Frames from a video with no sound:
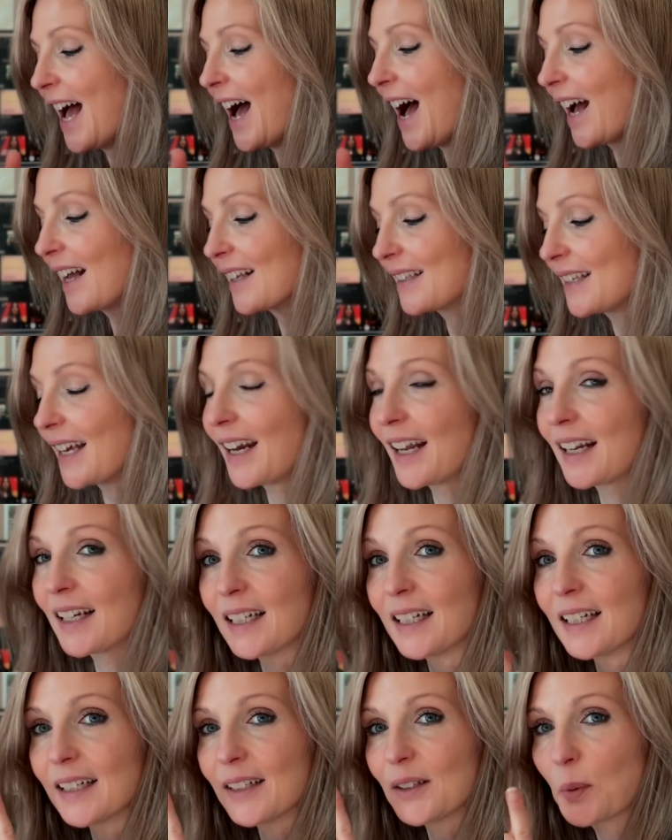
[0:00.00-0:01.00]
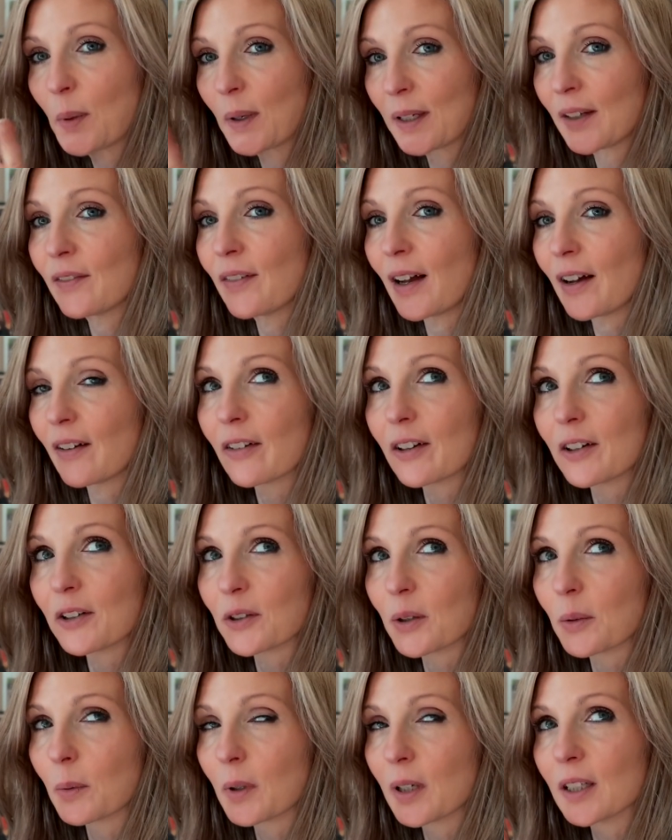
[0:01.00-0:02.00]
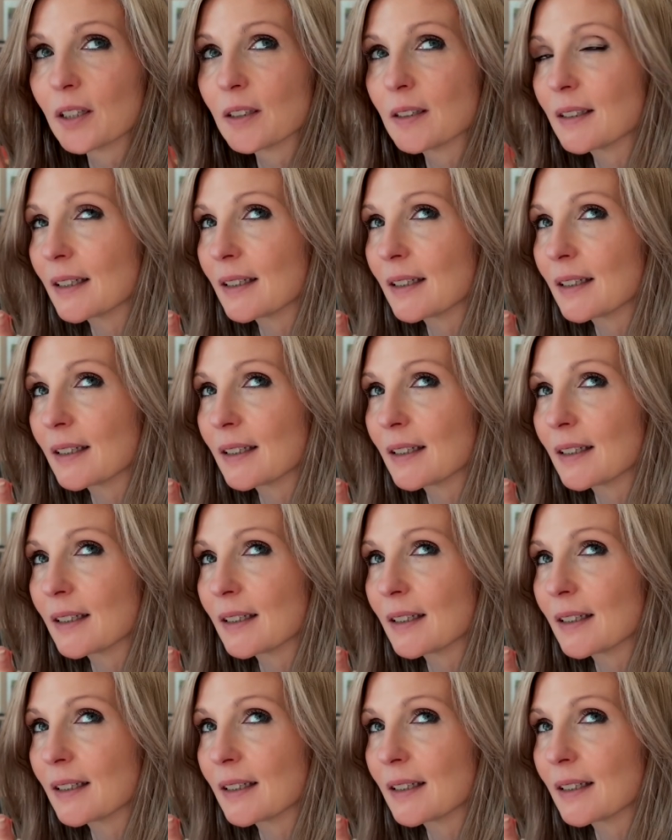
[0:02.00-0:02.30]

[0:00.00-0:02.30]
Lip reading: I said I needed 2,500 words,